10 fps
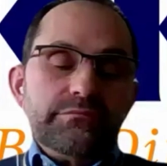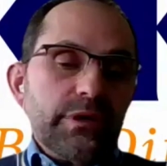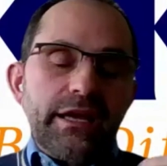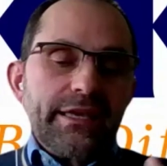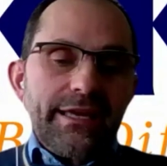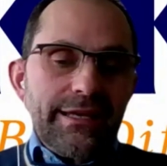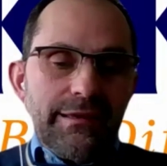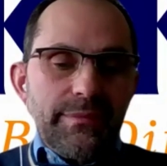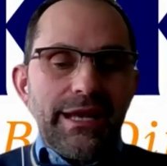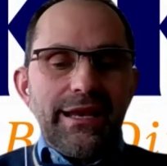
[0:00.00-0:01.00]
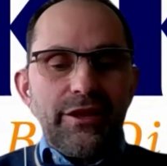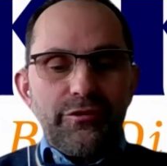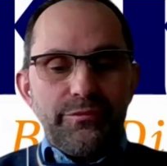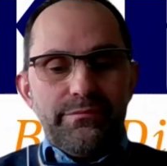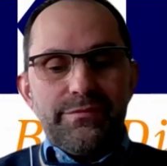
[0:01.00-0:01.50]
I can name a lot
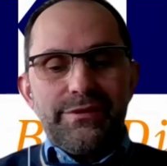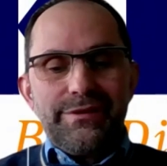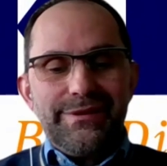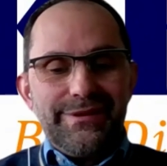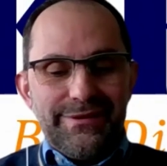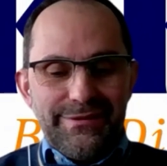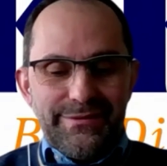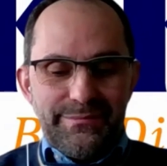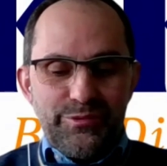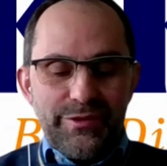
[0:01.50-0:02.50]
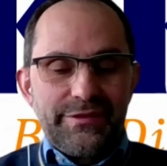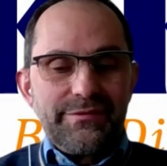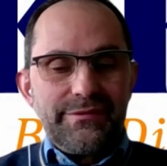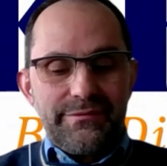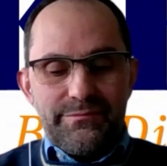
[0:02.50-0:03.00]
of
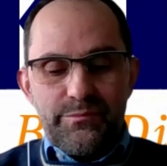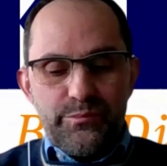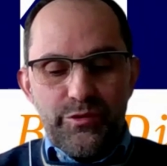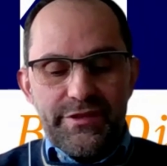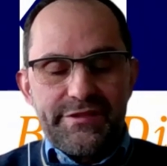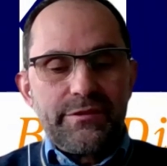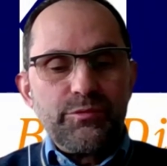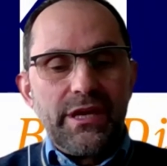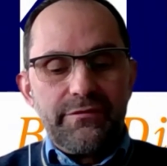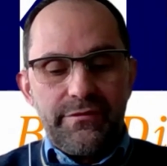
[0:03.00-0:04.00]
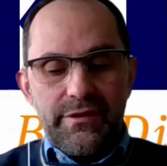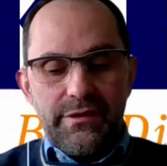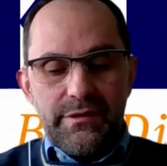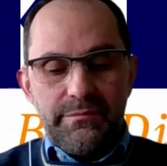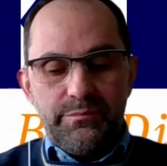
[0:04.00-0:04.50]
products that we have
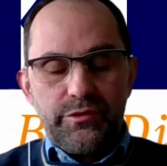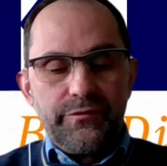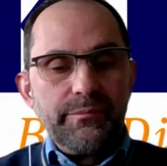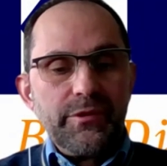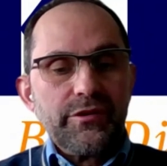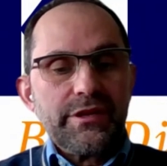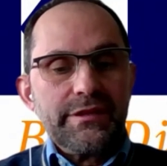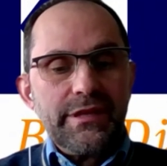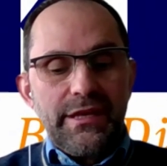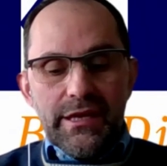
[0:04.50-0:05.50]
put on the market.